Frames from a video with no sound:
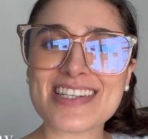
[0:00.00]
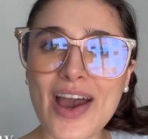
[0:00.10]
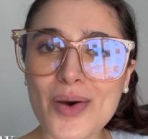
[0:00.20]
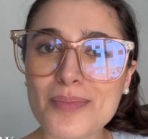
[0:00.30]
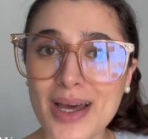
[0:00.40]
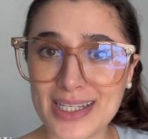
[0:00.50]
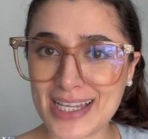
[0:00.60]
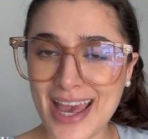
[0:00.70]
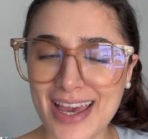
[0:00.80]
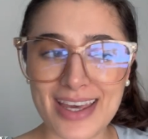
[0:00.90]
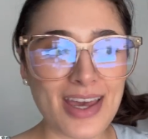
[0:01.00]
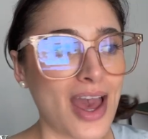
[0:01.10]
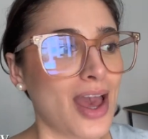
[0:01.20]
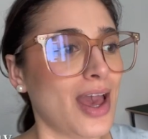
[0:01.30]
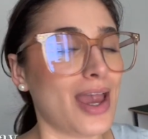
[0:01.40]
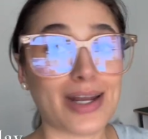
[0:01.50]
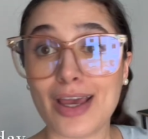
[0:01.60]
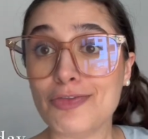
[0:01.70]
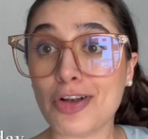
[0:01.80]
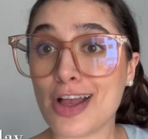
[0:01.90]
now Monday, and
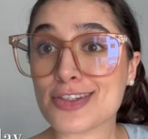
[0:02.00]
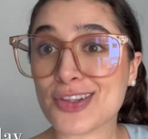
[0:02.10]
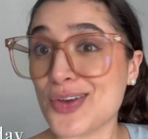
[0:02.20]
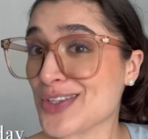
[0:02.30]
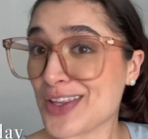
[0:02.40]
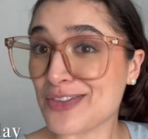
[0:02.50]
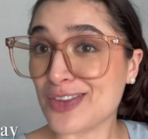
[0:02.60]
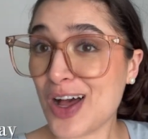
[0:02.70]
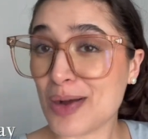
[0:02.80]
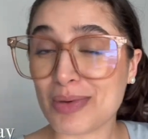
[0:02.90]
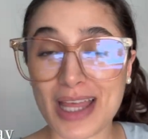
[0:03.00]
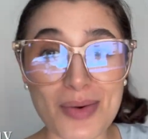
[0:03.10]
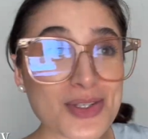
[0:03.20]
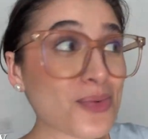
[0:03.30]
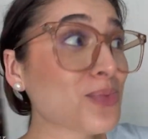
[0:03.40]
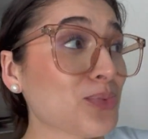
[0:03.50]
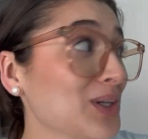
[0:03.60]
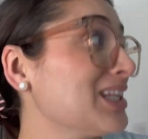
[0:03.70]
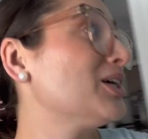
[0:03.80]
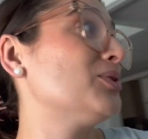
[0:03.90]
I forgot to close out the vlog, but that was a
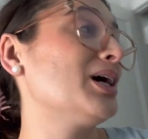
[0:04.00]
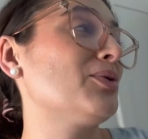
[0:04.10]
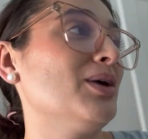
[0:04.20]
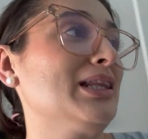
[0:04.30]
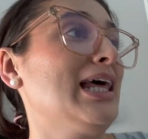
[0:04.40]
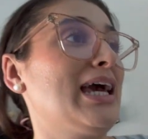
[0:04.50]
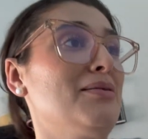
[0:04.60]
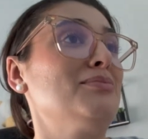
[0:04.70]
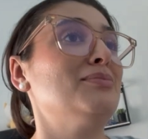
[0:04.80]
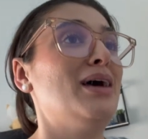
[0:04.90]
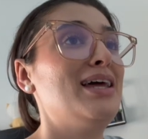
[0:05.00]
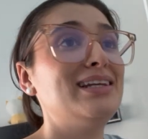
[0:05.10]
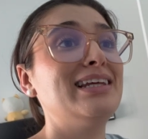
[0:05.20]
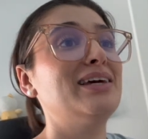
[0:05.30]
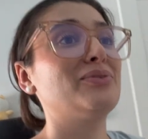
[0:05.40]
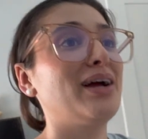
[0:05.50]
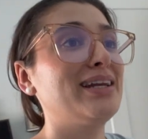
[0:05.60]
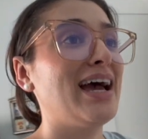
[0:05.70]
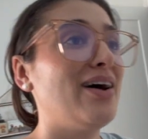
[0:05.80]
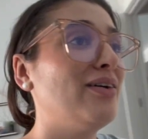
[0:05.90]
really quick one. Like, I'm editing it right
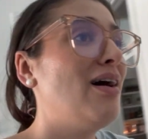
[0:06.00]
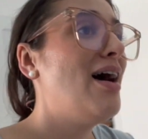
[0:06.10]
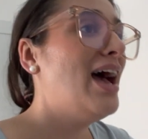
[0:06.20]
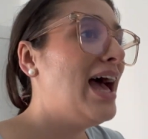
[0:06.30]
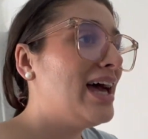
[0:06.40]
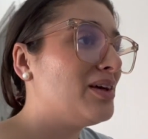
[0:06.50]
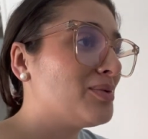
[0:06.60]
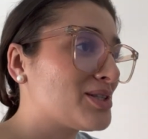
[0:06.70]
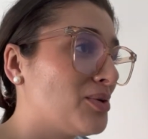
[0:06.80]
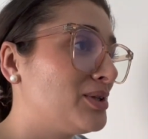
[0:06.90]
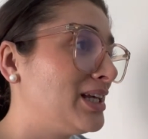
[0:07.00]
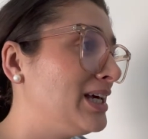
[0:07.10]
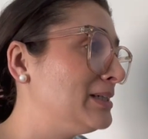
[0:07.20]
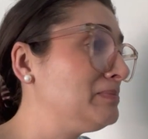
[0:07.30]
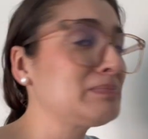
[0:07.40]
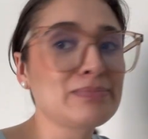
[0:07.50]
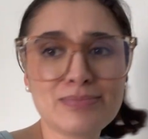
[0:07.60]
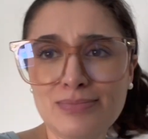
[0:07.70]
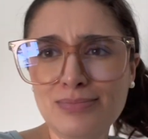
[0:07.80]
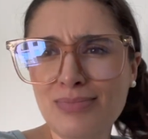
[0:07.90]
now, and it was only,
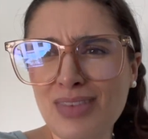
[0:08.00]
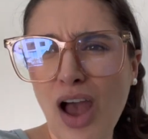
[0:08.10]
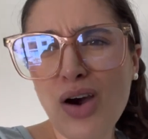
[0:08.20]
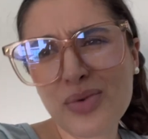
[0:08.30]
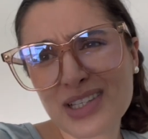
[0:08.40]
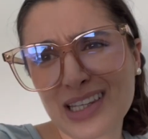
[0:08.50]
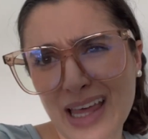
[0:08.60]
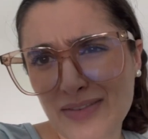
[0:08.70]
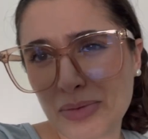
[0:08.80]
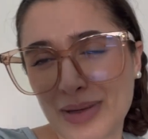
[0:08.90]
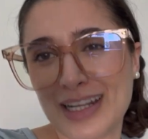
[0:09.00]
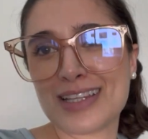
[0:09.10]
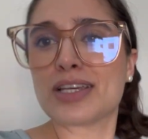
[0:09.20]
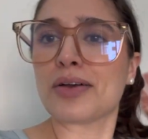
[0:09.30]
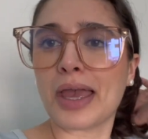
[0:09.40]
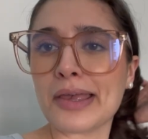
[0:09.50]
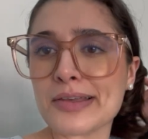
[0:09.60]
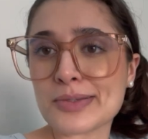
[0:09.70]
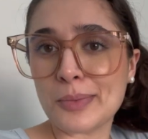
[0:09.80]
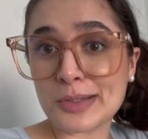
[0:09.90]
oh, it was eleven minutes. Okay, I
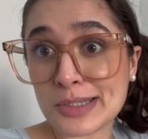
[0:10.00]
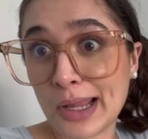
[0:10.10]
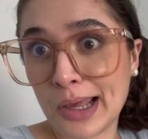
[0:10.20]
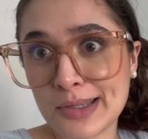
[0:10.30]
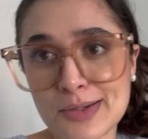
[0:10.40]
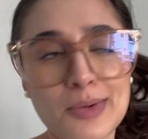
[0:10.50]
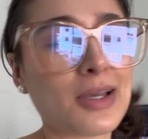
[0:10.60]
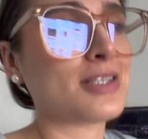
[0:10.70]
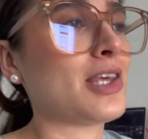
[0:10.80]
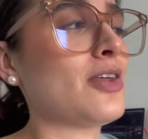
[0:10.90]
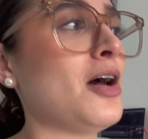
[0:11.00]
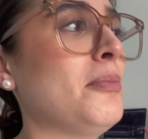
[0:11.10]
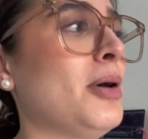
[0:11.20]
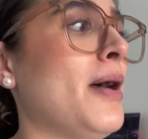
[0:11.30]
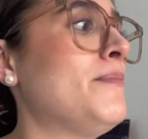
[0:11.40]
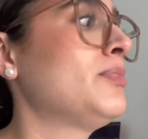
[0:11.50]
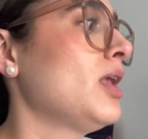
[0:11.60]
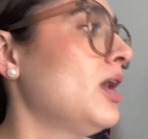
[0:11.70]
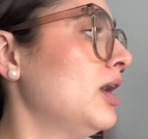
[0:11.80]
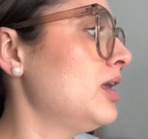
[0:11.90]
guess it wasn't as quick as I thought, but
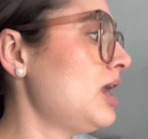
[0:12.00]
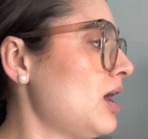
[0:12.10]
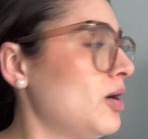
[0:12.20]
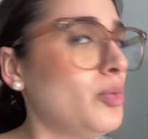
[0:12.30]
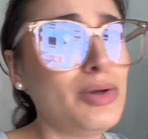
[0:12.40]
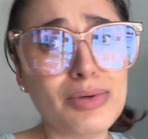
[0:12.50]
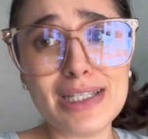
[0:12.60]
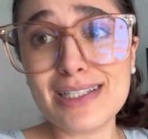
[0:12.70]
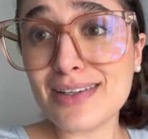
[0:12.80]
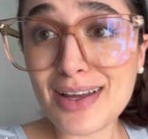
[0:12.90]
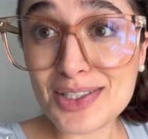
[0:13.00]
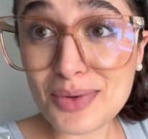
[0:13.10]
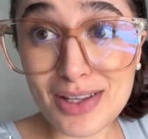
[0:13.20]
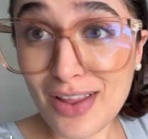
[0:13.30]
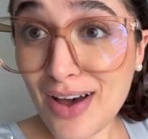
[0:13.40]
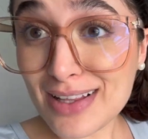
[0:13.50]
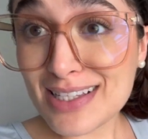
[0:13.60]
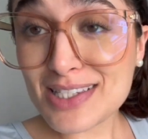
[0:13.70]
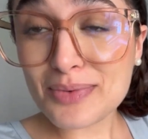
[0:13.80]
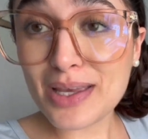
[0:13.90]
yeah, we really did not do a lot
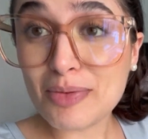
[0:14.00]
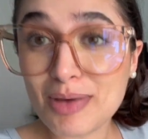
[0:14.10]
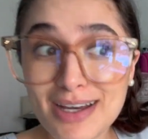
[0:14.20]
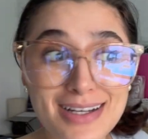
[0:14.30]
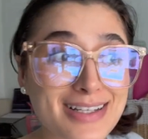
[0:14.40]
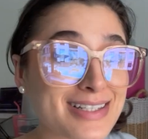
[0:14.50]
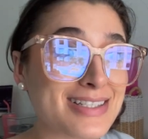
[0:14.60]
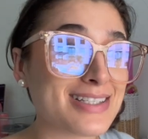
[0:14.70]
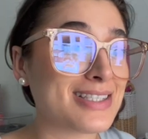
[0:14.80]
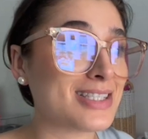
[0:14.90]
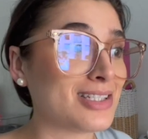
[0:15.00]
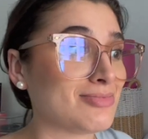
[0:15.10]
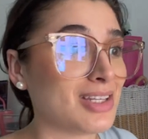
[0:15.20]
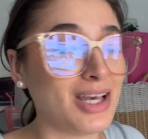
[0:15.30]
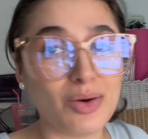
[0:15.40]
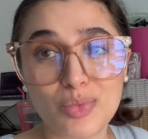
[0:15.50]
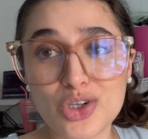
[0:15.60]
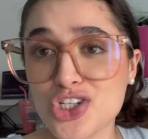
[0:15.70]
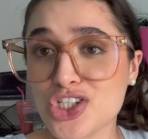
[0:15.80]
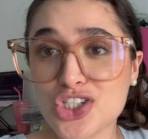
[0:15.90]
this week because we're
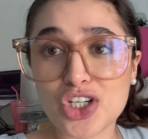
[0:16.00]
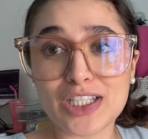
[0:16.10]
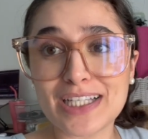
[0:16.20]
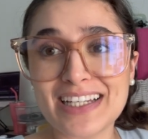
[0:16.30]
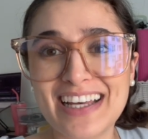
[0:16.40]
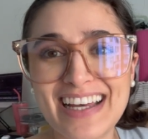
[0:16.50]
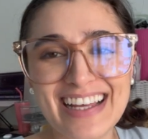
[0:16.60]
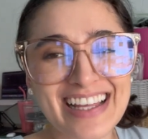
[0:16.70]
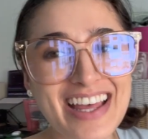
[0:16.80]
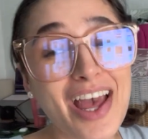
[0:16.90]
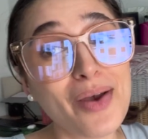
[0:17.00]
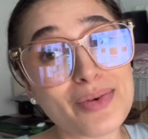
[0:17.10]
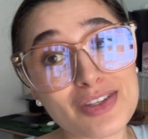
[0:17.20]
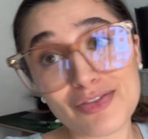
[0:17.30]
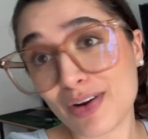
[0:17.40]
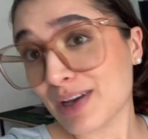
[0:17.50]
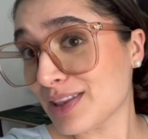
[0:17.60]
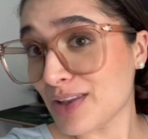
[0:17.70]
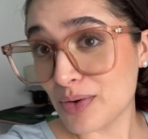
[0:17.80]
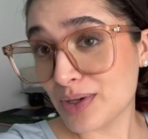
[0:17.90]
just chilling. It was a very
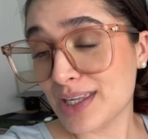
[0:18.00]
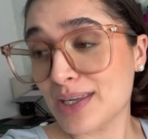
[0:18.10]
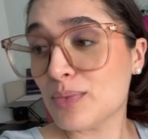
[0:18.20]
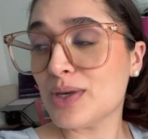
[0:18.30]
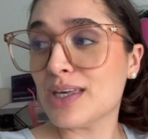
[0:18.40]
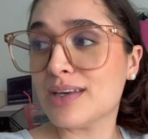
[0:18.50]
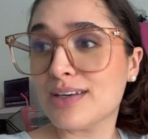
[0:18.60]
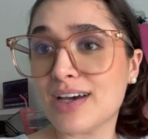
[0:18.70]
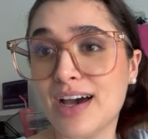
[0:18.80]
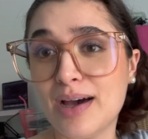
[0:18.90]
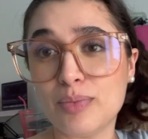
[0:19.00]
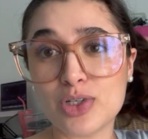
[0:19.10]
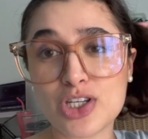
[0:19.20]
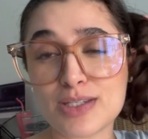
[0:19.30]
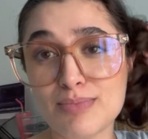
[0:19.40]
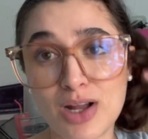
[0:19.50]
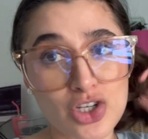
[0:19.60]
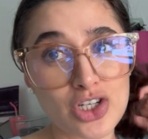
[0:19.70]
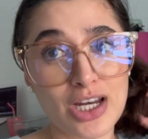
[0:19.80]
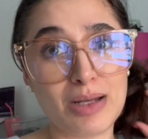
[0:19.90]
low-key week, um, which is
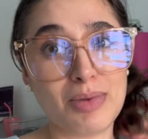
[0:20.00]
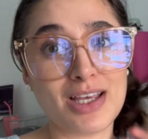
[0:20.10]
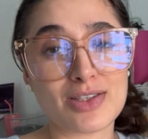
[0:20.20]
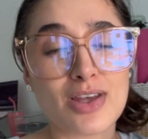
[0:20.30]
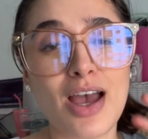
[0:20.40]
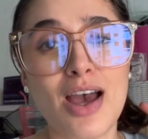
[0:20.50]
much needed because